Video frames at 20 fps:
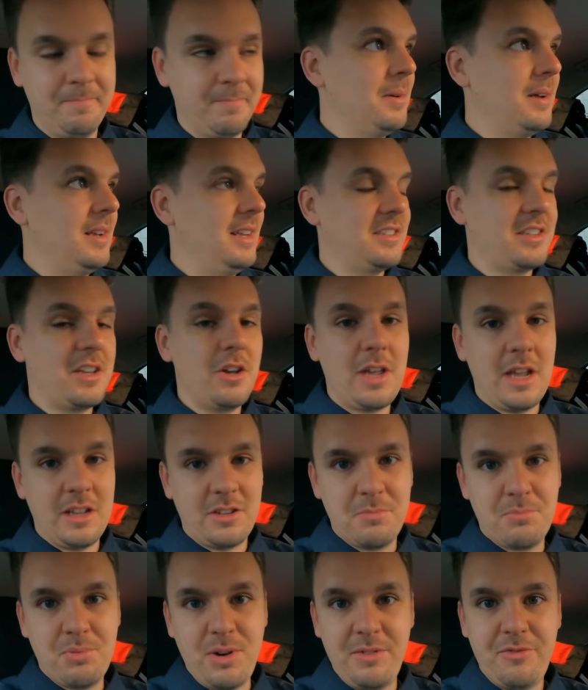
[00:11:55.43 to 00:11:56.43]
But let's go get
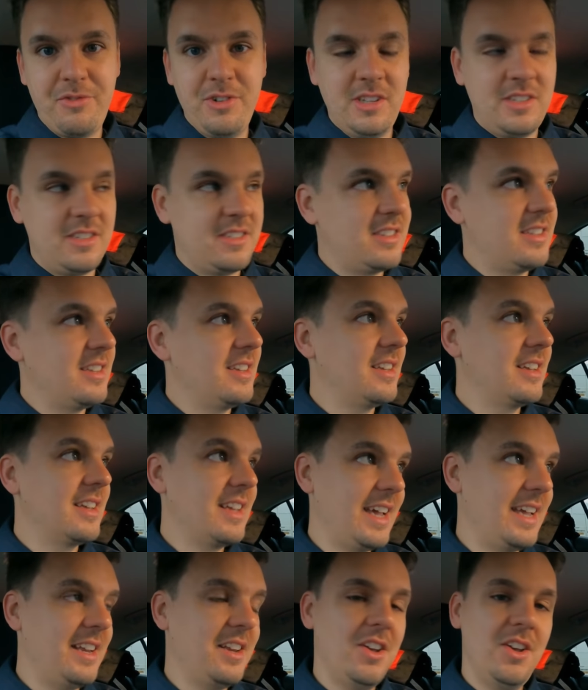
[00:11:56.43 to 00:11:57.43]
some breakfast,
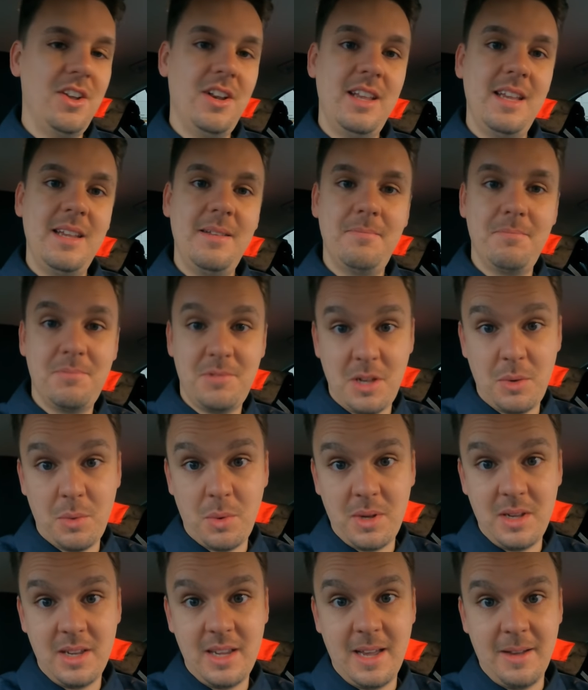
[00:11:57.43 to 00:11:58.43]
get in early, see what
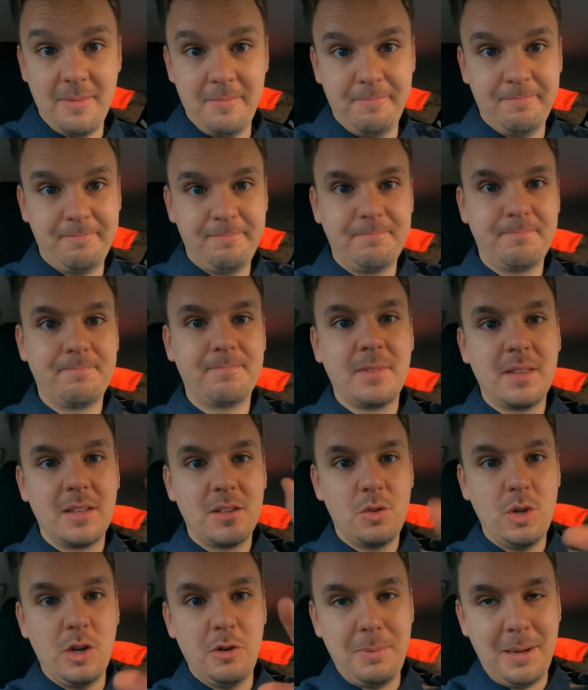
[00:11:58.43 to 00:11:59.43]
we can get.
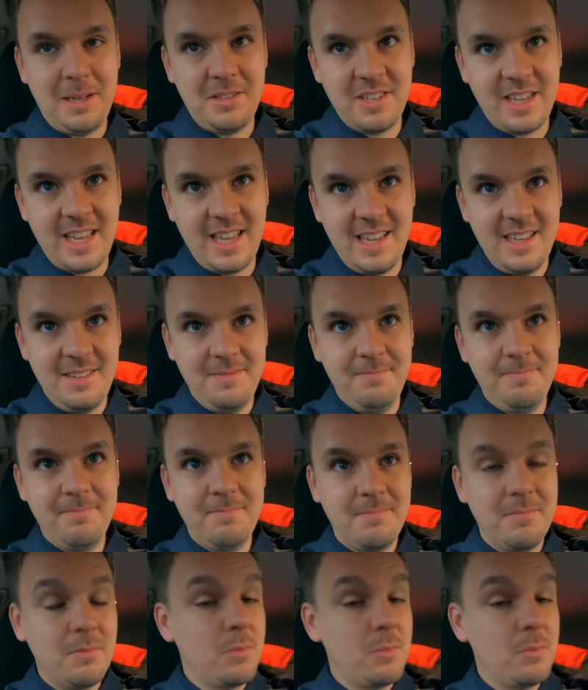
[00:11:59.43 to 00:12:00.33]
£12 to get in.